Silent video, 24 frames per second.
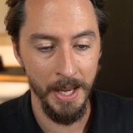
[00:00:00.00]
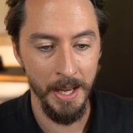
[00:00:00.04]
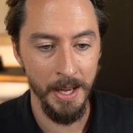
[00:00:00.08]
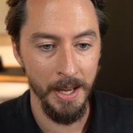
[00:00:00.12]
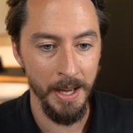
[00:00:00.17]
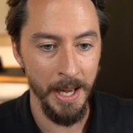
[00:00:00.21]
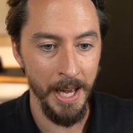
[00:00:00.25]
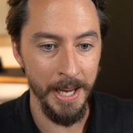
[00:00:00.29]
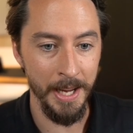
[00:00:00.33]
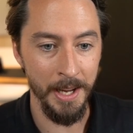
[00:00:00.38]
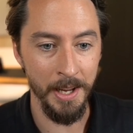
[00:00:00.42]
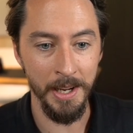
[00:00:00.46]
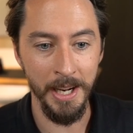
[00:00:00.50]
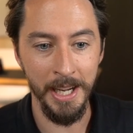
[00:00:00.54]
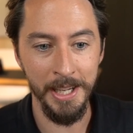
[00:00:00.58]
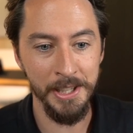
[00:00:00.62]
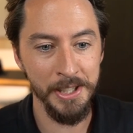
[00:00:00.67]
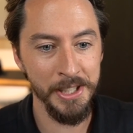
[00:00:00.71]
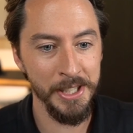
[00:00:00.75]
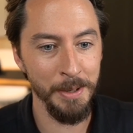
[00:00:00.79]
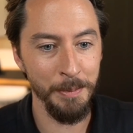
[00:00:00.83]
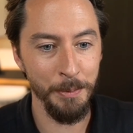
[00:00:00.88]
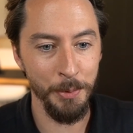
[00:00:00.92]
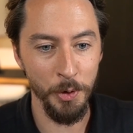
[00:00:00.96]
Hey, could I
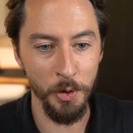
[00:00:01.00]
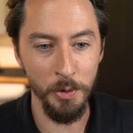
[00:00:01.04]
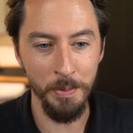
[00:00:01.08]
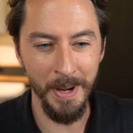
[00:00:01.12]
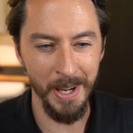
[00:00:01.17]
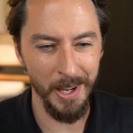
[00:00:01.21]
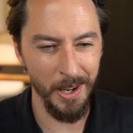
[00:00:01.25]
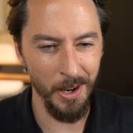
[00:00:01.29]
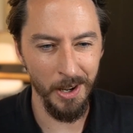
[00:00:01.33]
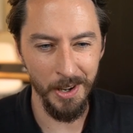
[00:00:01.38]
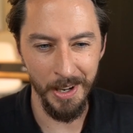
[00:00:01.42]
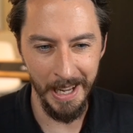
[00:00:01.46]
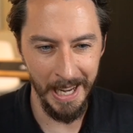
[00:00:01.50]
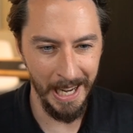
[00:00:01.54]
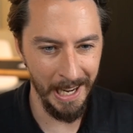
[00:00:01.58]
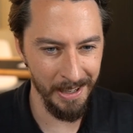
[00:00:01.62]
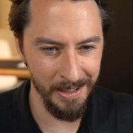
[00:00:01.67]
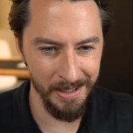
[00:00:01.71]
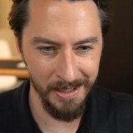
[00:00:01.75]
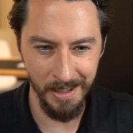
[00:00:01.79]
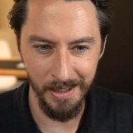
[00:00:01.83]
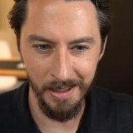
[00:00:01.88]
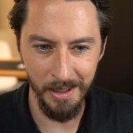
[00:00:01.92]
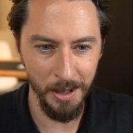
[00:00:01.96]
just improve my call to
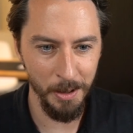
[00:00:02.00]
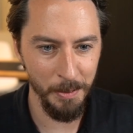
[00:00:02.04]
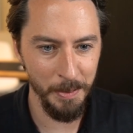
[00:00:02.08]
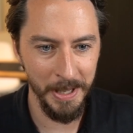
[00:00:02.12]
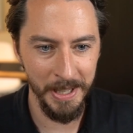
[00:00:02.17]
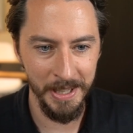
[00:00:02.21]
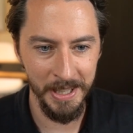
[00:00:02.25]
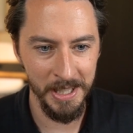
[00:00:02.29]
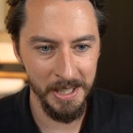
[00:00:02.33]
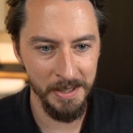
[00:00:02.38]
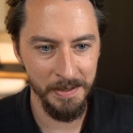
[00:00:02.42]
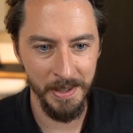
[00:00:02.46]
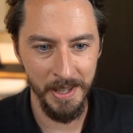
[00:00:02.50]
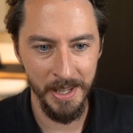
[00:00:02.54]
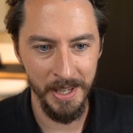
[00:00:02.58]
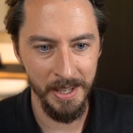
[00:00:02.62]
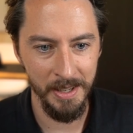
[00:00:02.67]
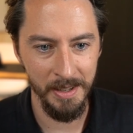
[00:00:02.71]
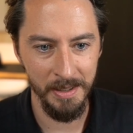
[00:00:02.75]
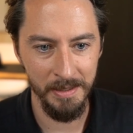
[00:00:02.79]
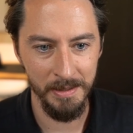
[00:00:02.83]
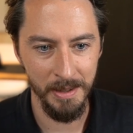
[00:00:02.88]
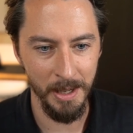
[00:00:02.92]
action a little bit in this video?